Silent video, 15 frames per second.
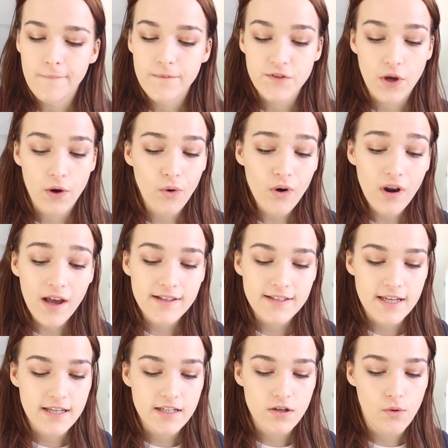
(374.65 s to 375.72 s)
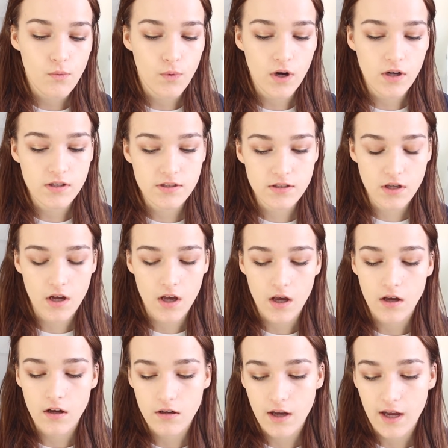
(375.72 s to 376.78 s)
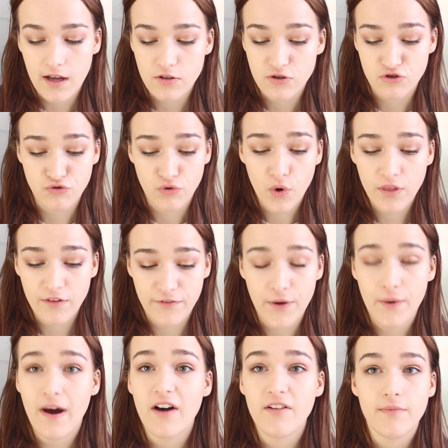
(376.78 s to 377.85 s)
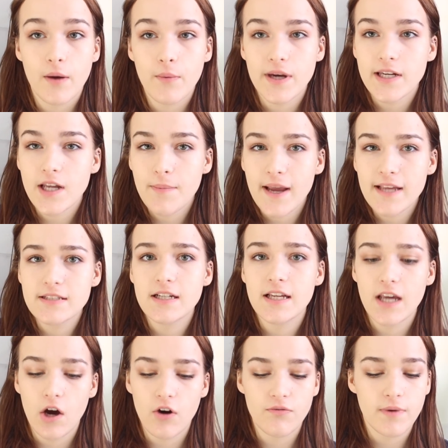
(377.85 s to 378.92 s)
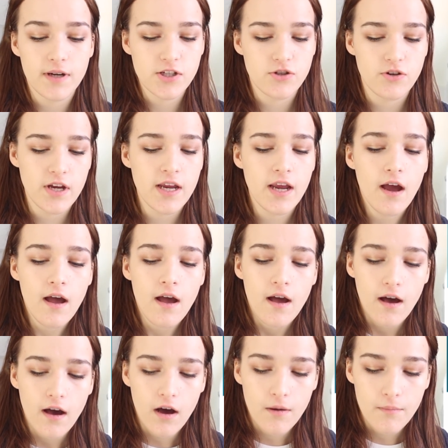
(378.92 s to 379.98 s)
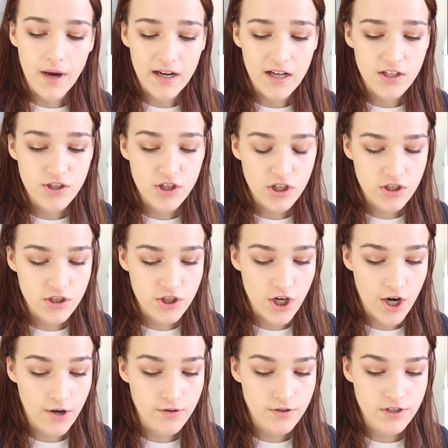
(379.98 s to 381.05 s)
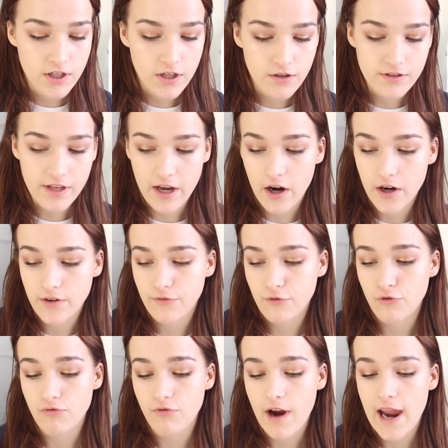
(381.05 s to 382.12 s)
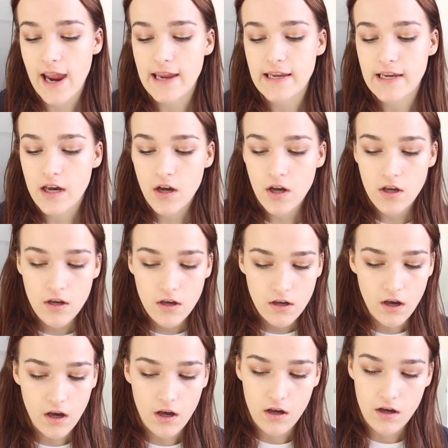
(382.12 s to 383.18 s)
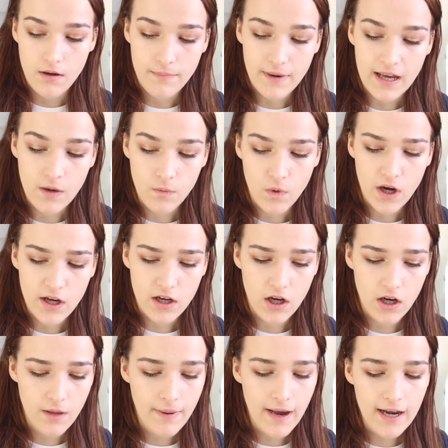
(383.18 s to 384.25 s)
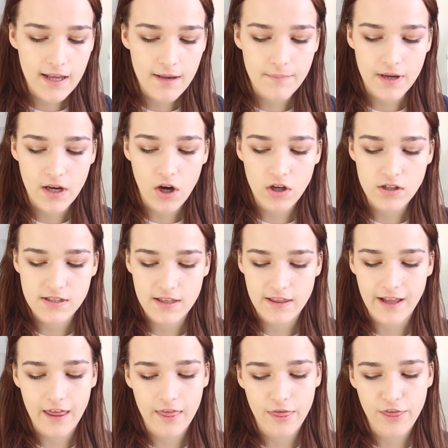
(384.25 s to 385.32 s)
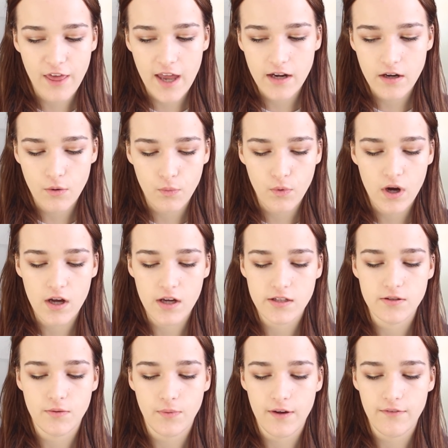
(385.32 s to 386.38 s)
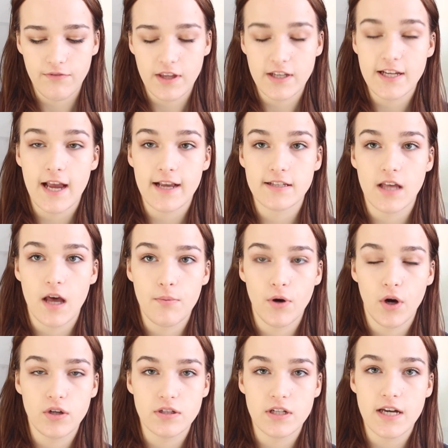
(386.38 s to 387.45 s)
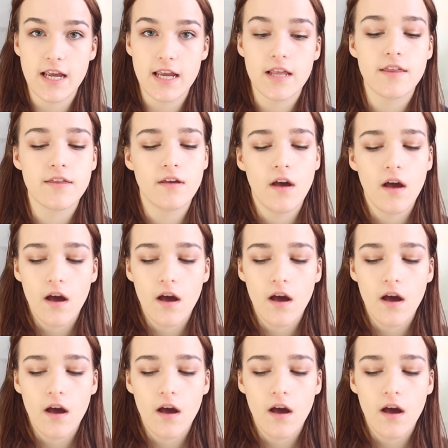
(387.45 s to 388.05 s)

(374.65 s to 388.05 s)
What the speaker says: So all I did was draw the view out of my window, basically, of my street, and I just chose to use a kind of grey, black and white colour palette, because that then works with the text that I put underneath,